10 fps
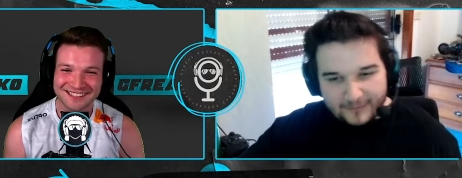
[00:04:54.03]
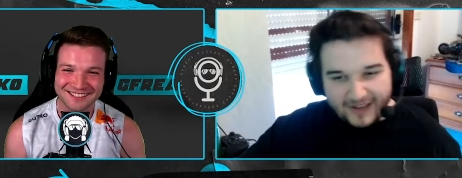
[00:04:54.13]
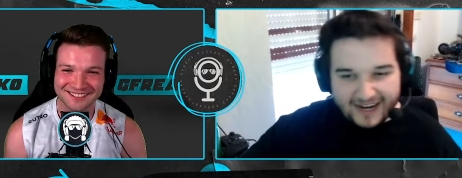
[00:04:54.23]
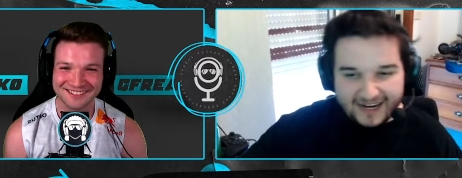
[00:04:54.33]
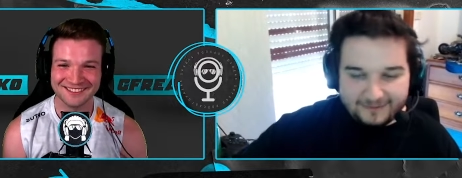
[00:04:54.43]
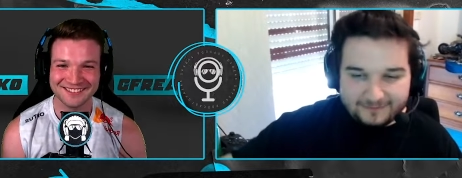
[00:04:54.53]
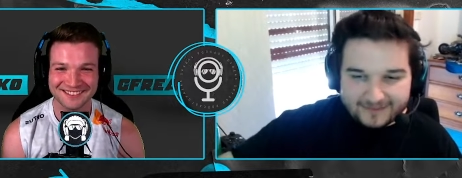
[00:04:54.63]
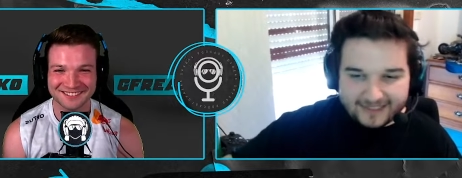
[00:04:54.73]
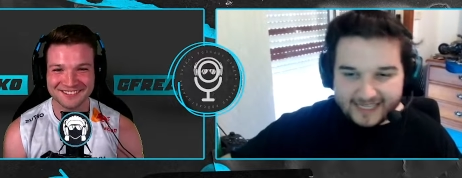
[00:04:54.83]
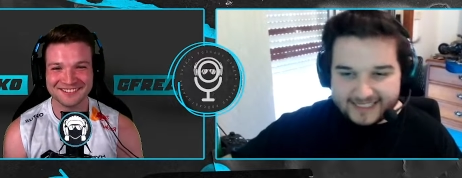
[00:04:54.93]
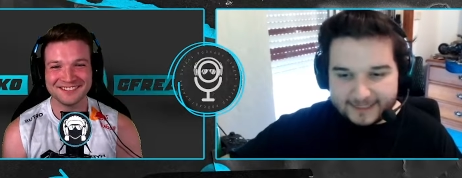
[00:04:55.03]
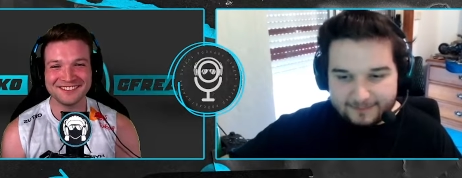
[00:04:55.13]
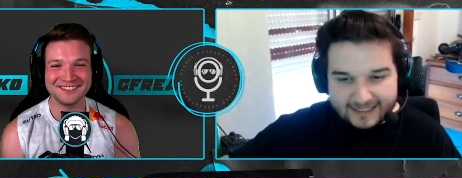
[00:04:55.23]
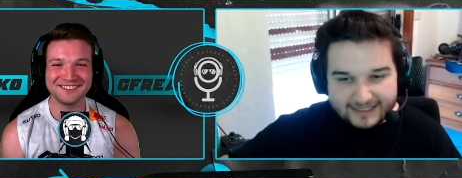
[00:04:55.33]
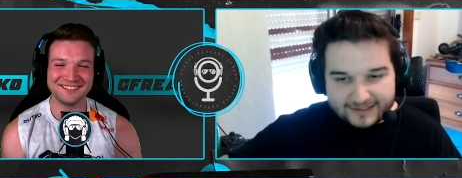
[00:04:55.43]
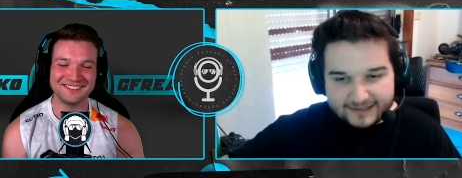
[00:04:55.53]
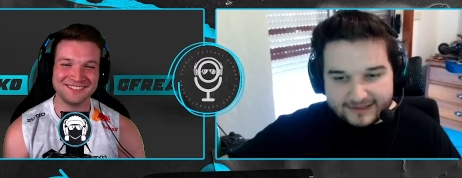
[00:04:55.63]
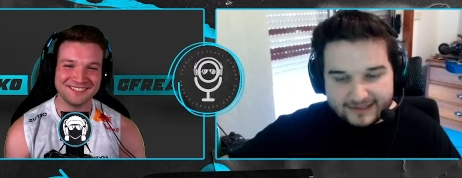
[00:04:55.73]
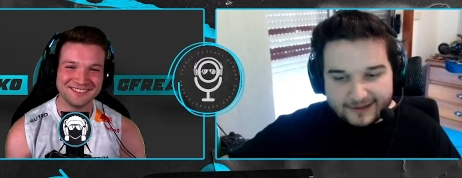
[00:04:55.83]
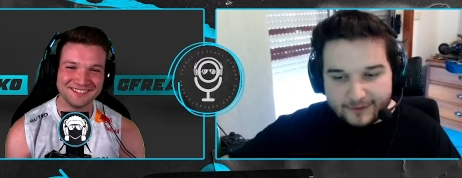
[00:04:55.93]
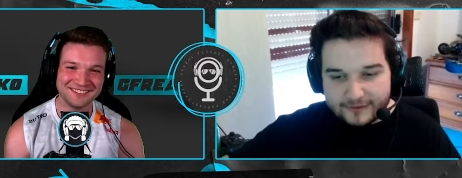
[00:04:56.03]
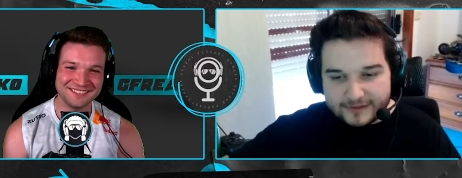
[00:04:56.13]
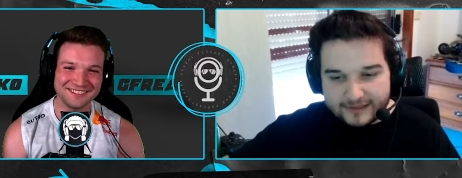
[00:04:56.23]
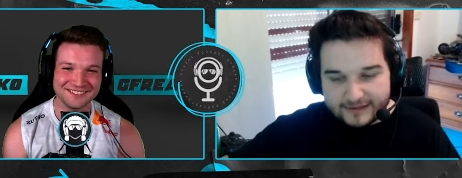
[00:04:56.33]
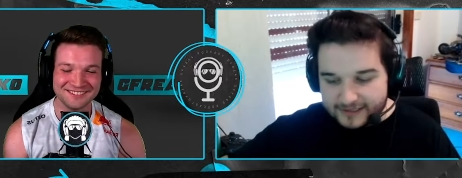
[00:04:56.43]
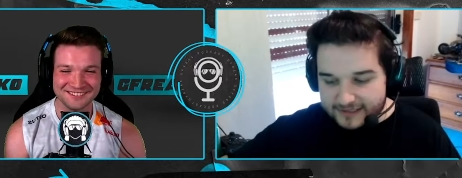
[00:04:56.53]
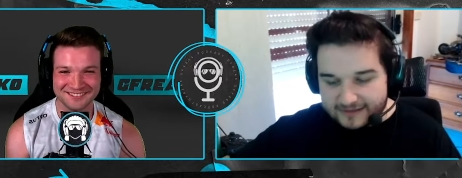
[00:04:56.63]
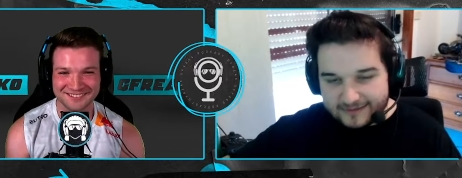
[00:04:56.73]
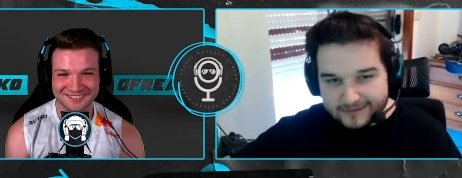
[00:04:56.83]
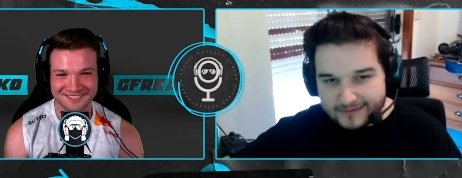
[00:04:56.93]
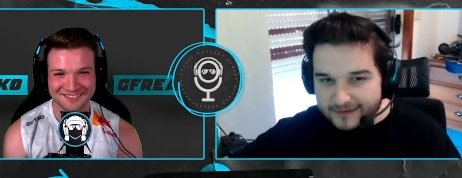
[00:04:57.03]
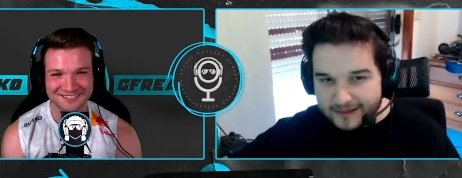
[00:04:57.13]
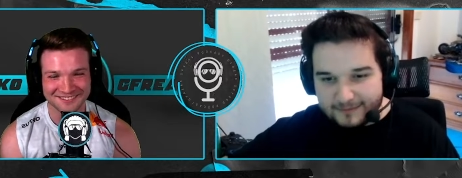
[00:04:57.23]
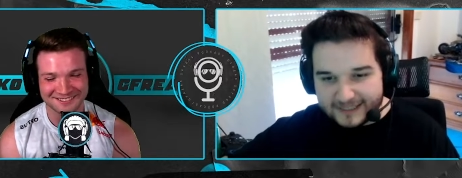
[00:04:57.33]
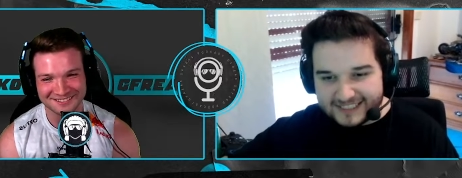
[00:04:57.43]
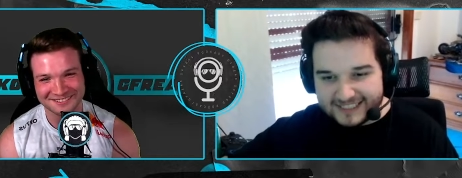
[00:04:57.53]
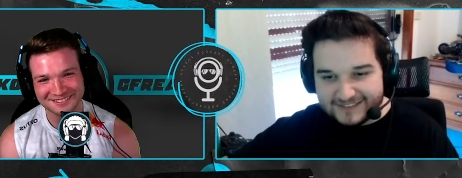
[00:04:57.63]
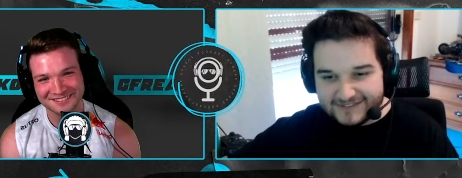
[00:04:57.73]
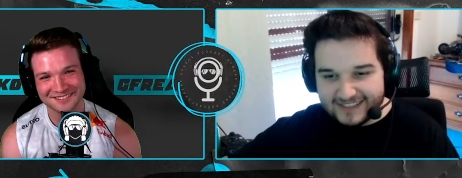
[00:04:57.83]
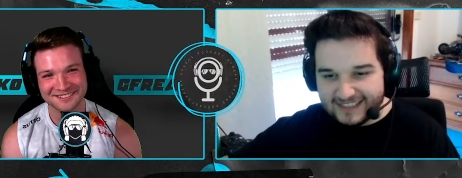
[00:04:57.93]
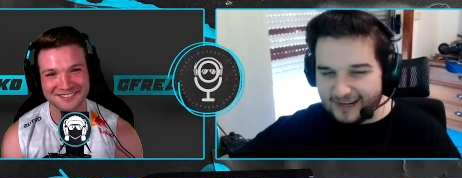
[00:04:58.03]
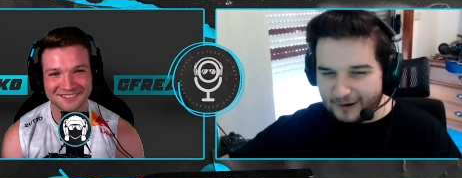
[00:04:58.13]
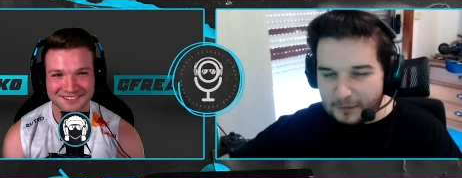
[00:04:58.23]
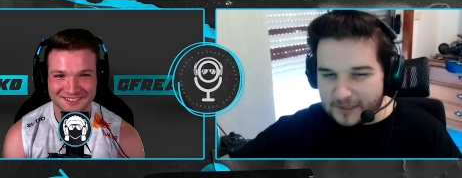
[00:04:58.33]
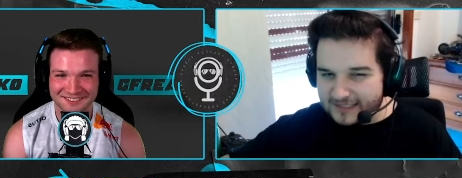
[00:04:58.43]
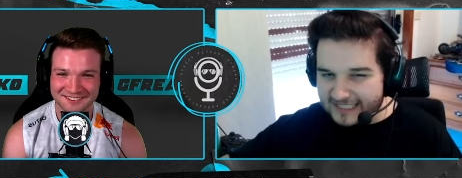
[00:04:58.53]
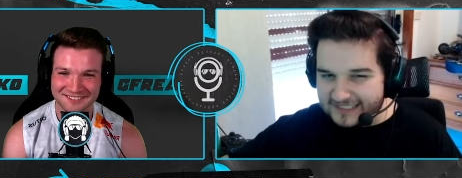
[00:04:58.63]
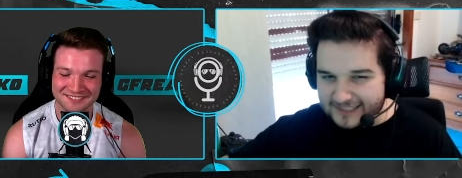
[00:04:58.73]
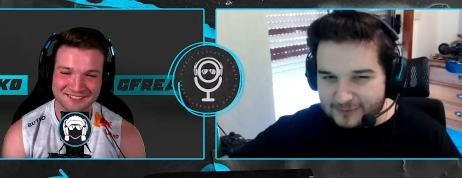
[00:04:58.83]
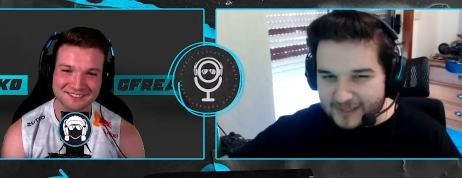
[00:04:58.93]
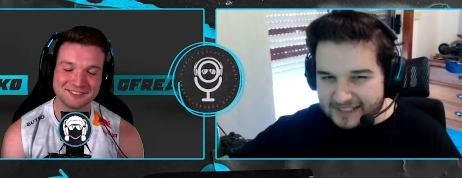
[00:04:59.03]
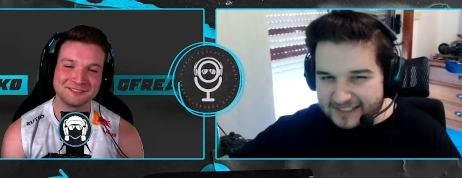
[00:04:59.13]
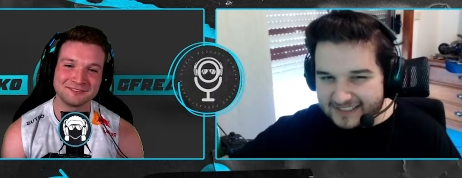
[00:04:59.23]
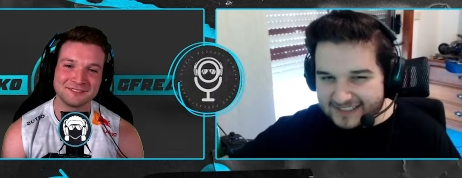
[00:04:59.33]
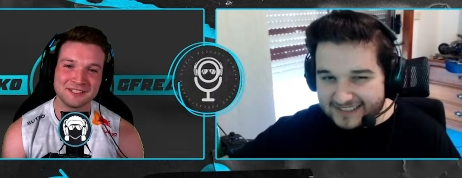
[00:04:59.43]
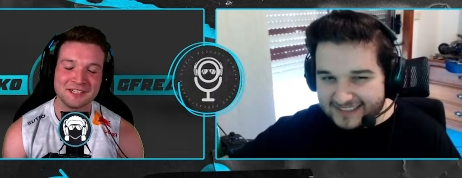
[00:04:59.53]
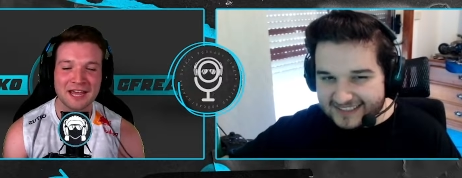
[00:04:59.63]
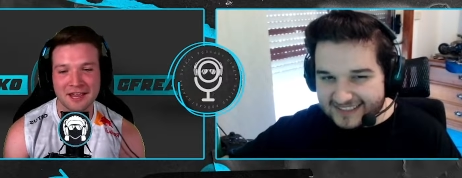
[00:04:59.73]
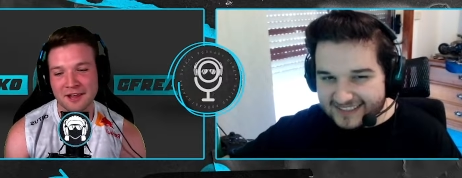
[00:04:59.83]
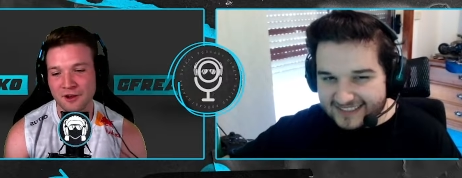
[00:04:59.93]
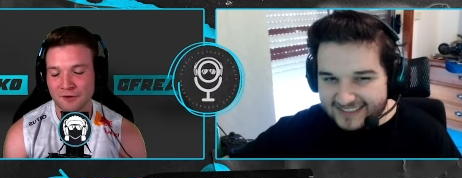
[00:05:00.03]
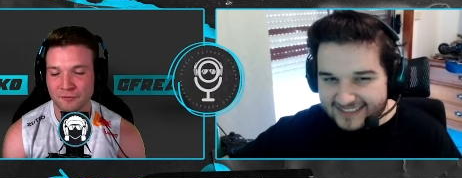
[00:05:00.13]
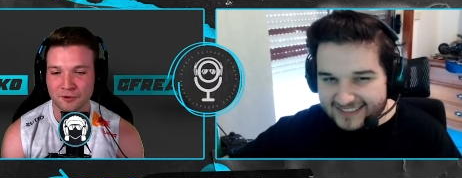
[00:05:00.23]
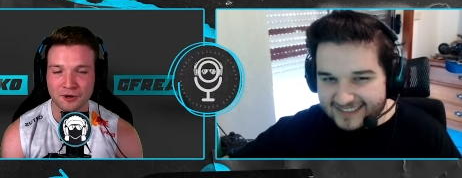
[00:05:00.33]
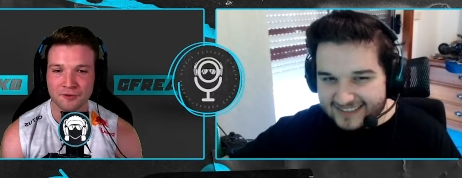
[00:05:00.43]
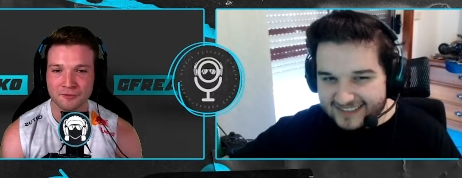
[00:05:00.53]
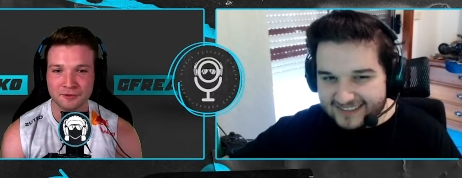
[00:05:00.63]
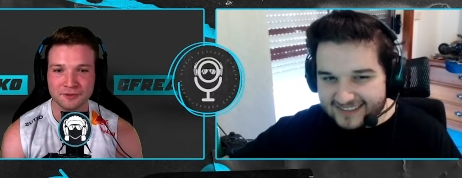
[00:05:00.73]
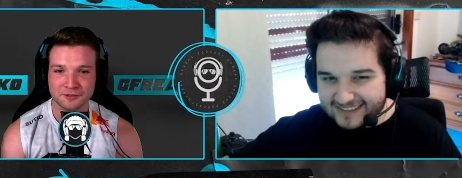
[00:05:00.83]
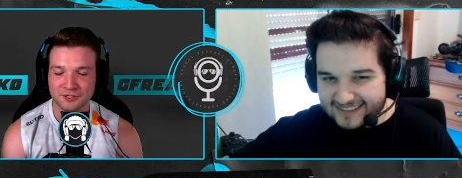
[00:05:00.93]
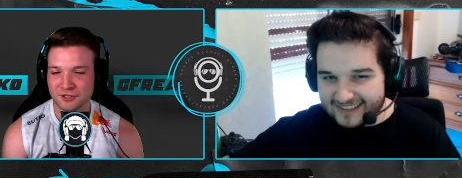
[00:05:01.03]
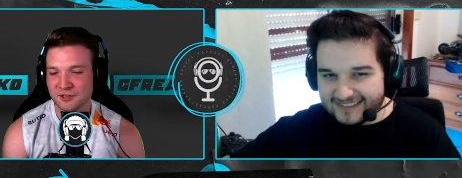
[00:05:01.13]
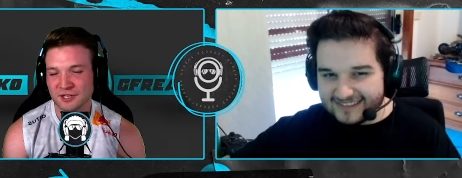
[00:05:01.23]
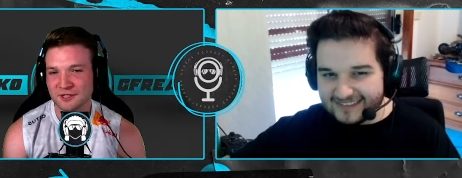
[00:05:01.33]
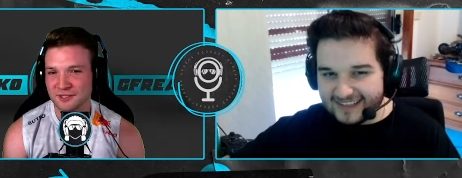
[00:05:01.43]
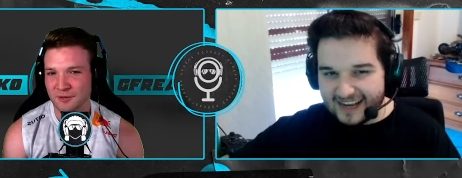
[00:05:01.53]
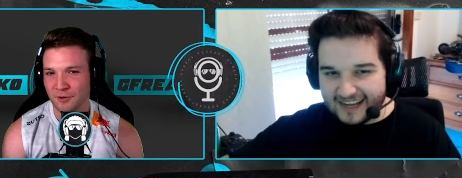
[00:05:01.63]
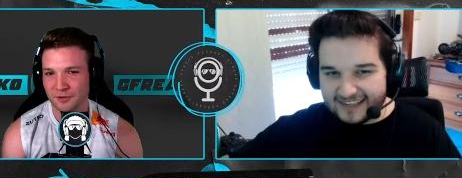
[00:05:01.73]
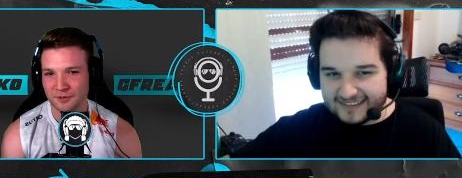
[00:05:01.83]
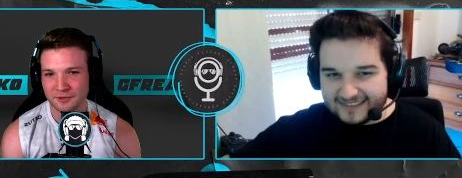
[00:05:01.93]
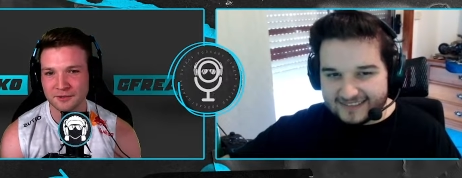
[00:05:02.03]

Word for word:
Speaker 1: um, KCP, dude, they're also just a bunch of. Are we allowed to swear?
Speaker 2: Yeah, yeah, go for it, go for it. Just don't say the c word. Uh,